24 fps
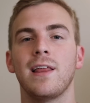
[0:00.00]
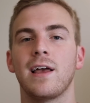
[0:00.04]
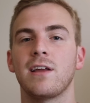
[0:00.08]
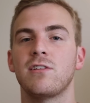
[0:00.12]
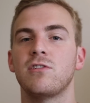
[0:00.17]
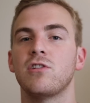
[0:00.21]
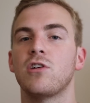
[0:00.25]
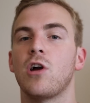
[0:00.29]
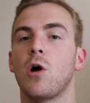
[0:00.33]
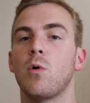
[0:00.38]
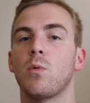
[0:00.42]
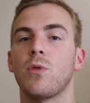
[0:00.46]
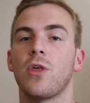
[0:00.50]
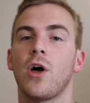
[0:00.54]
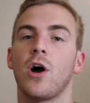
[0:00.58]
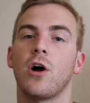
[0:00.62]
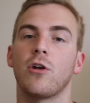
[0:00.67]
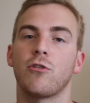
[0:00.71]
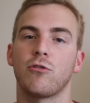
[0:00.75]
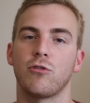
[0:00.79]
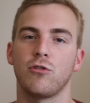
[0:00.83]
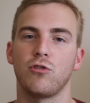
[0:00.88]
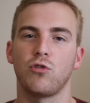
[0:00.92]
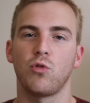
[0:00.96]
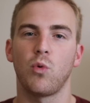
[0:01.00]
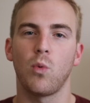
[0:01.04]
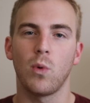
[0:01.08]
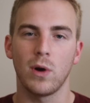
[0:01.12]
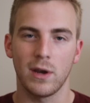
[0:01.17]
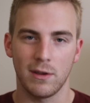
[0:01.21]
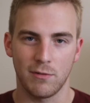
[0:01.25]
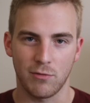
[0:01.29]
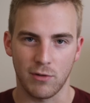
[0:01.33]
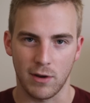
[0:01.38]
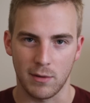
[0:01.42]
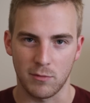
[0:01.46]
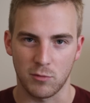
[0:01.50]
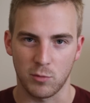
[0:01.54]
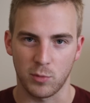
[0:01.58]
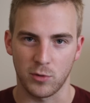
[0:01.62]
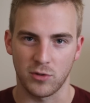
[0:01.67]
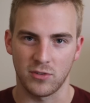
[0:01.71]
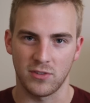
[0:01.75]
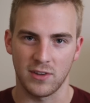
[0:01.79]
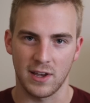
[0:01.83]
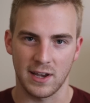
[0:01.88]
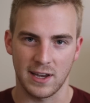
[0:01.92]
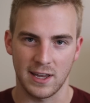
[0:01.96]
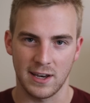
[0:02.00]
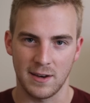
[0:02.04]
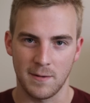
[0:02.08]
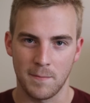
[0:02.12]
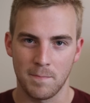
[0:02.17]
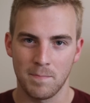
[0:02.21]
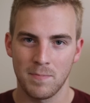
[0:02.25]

like to go with 120 frames per second.